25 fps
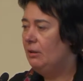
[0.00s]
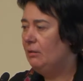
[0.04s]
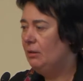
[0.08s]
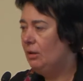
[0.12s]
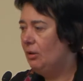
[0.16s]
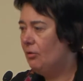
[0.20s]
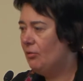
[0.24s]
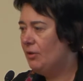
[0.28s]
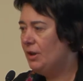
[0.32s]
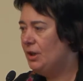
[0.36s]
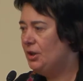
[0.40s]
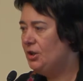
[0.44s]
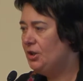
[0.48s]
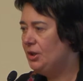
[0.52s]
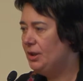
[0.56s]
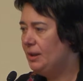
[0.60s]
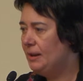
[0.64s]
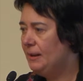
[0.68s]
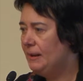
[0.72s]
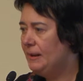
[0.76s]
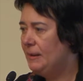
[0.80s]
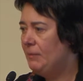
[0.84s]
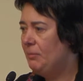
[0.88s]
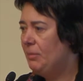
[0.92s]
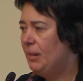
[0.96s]

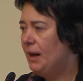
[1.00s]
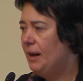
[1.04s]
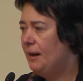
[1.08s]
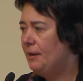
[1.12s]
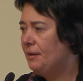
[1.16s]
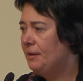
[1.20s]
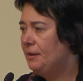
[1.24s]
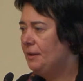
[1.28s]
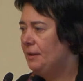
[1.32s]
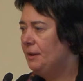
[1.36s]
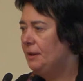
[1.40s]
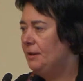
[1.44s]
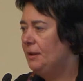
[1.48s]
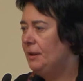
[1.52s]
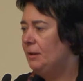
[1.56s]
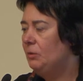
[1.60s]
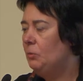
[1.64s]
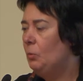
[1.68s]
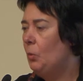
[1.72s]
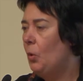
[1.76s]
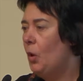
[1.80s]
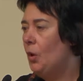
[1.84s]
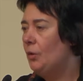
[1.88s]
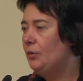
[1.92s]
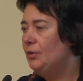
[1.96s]
originally a party that
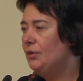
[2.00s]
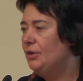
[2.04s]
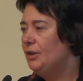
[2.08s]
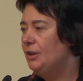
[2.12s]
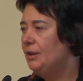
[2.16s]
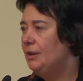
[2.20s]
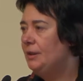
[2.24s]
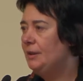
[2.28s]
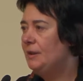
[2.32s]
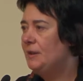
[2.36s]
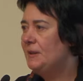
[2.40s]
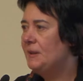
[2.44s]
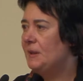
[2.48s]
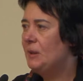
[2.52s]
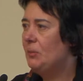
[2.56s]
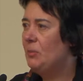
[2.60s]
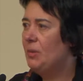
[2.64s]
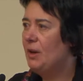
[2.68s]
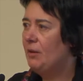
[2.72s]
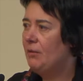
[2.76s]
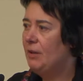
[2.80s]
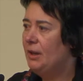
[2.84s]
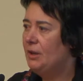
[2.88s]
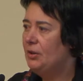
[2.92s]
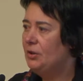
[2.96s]
wanted the
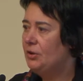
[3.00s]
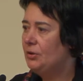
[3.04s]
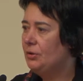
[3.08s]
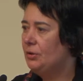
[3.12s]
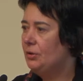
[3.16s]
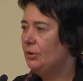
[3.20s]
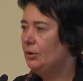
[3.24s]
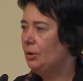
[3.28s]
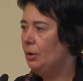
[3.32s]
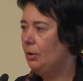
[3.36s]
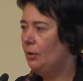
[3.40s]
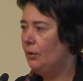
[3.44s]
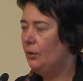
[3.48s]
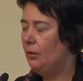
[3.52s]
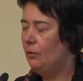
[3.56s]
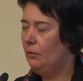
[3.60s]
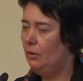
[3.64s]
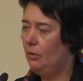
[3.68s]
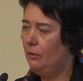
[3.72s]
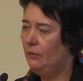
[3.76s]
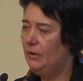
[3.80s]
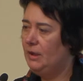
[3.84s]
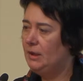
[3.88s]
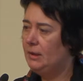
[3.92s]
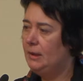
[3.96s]
separation
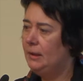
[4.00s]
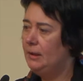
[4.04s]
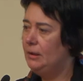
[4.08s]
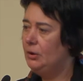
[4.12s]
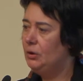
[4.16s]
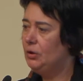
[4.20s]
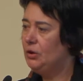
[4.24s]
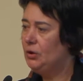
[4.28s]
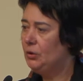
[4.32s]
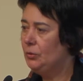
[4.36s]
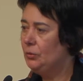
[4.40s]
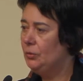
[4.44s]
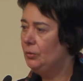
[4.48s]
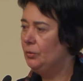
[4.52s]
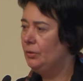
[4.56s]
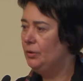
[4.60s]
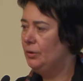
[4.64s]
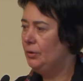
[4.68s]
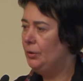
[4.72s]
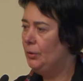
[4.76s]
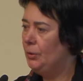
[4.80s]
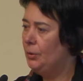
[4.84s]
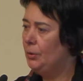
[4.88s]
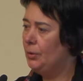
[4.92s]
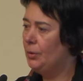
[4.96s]
of Italy in two, the
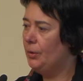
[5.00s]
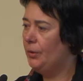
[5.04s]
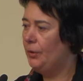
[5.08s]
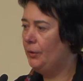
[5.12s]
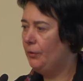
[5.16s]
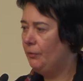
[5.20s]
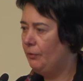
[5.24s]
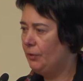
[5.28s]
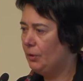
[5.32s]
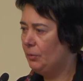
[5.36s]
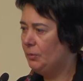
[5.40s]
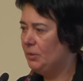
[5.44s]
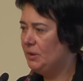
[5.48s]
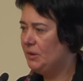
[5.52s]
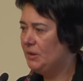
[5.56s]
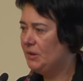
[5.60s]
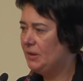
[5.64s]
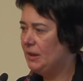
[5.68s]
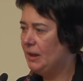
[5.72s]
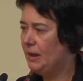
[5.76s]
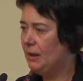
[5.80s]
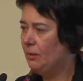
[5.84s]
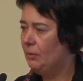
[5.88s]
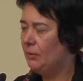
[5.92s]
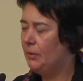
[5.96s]
north from the
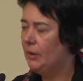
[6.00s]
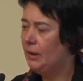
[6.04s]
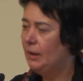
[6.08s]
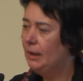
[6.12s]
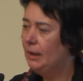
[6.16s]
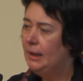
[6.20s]
south.